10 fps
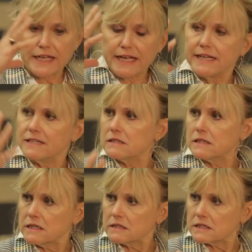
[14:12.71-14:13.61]
their head
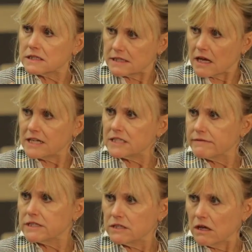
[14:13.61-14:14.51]
is the
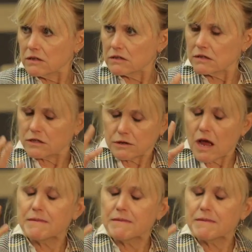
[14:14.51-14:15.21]
size of an adult.